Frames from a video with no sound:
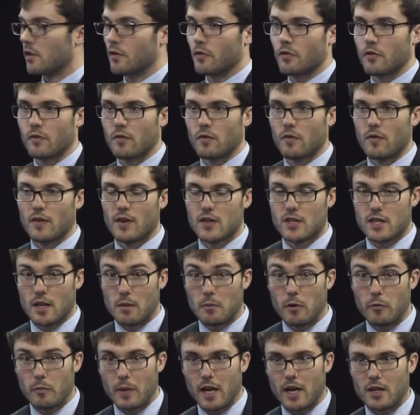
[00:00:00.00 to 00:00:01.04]
of
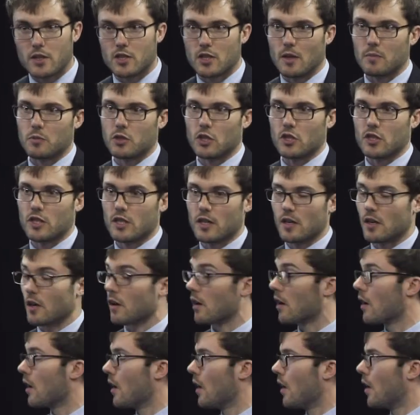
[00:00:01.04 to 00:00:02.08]
some of my assumptions
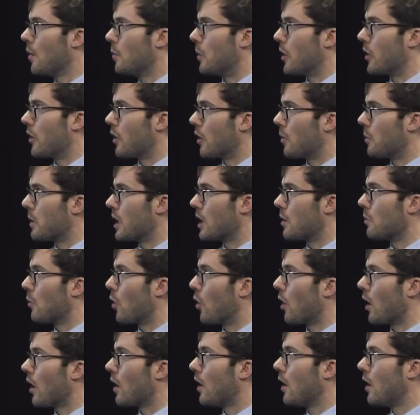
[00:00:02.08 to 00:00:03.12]
here, but there are many
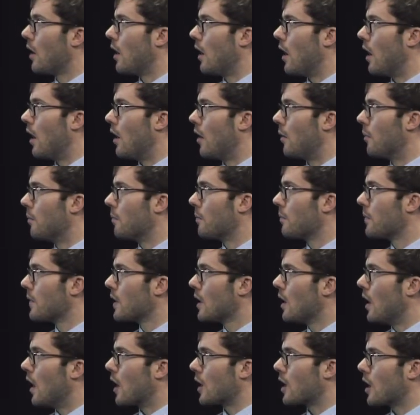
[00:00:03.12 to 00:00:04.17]
more.
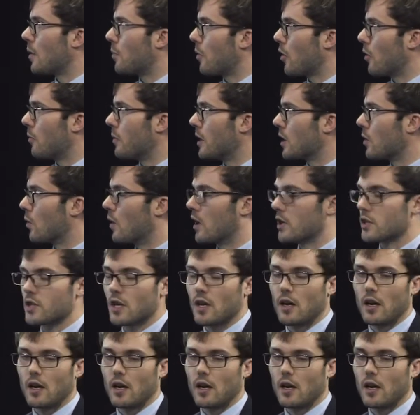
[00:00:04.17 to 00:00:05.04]
A couple of big ones.